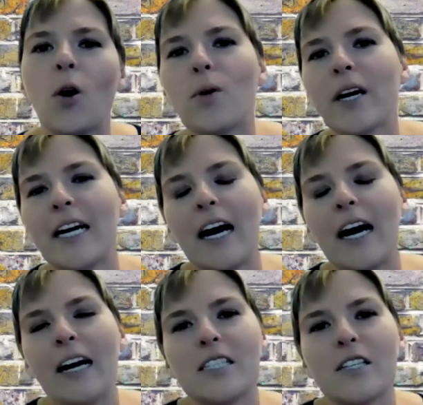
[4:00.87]
we're going
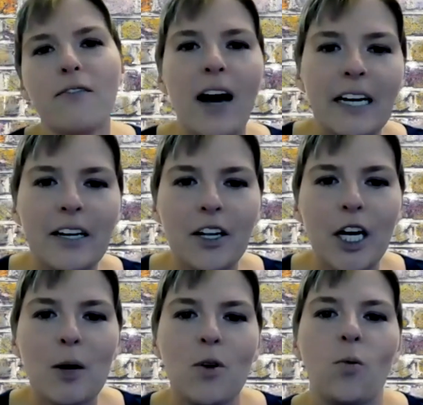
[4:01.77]
to divide it all
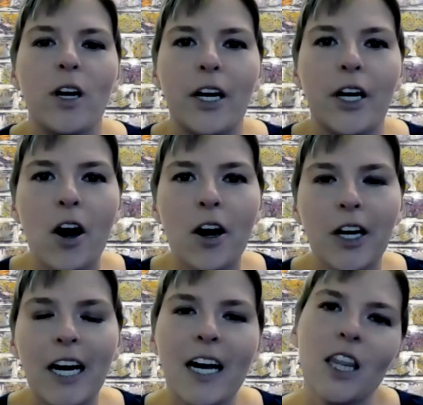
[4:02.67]
up, and we're going to conquer
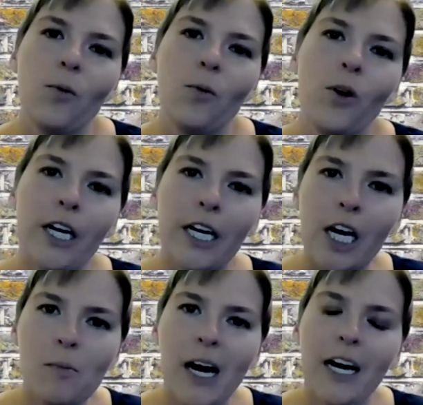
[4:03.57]
it, and then we're going to come
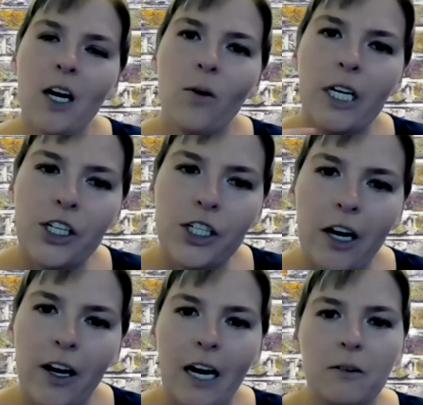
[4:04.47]
back, and we're going to share
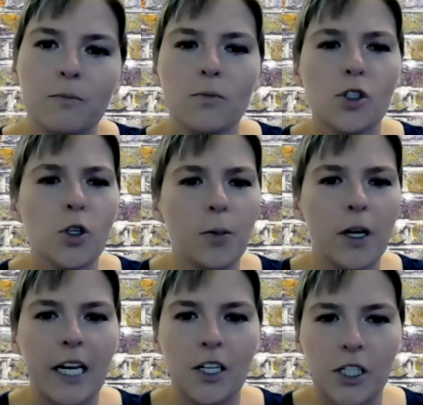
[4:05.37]
it out. Super
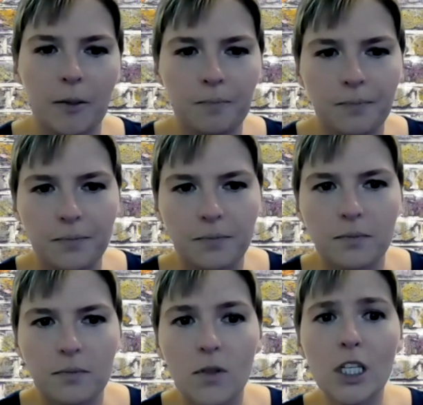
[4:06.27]
engaging.
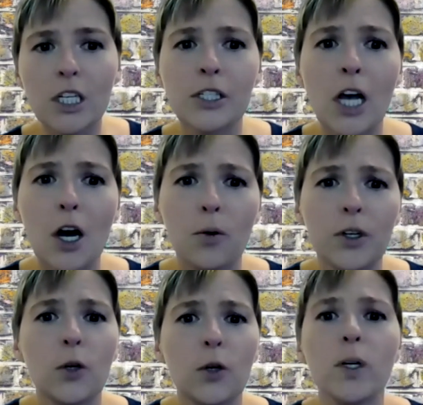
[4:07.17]
So
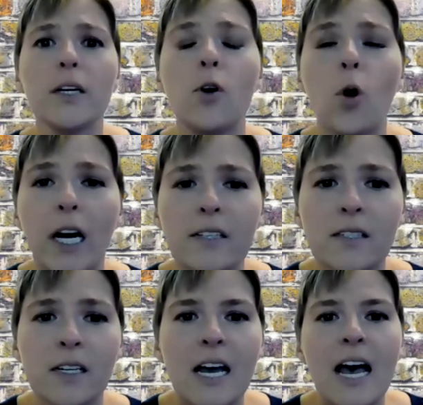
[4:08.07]
you will, of course,
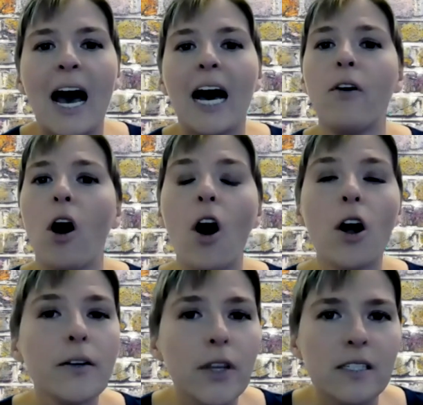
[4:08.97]
have
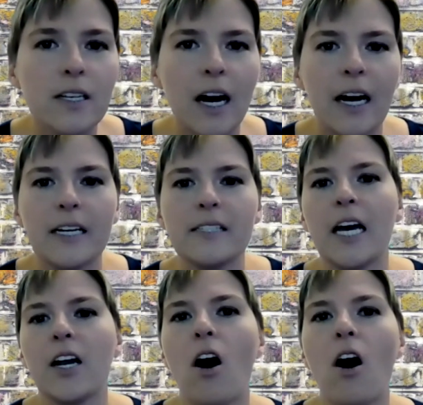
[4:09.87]
all of the slides
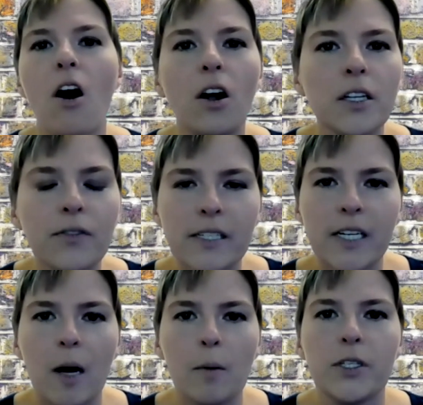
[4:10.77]
and all of the
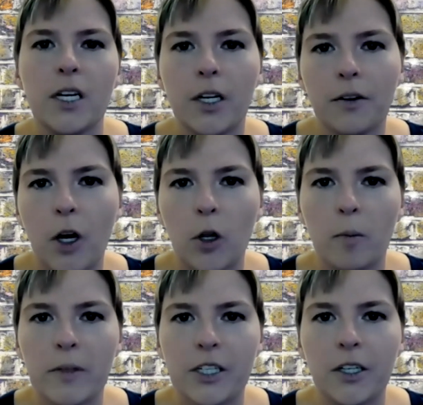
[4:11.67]
steps in your follow-up
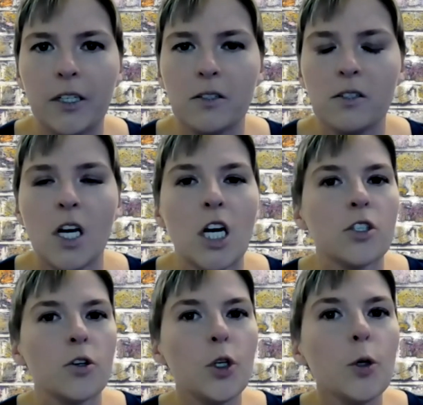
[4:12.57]
materials.
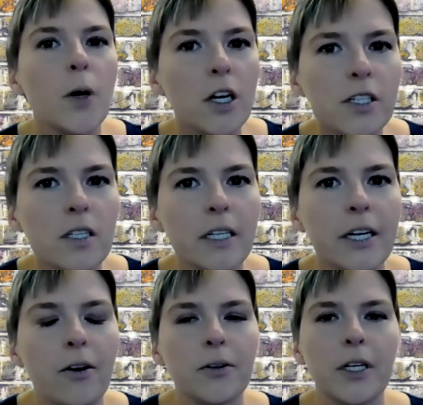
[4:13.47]
So you personally
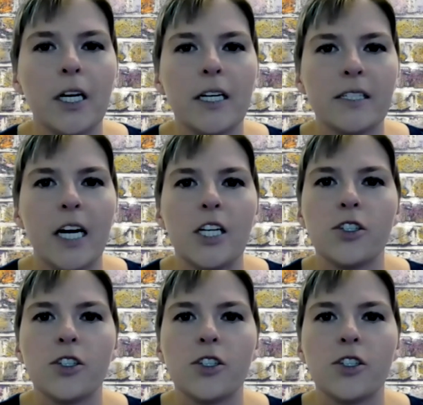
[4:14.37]
are only going to touch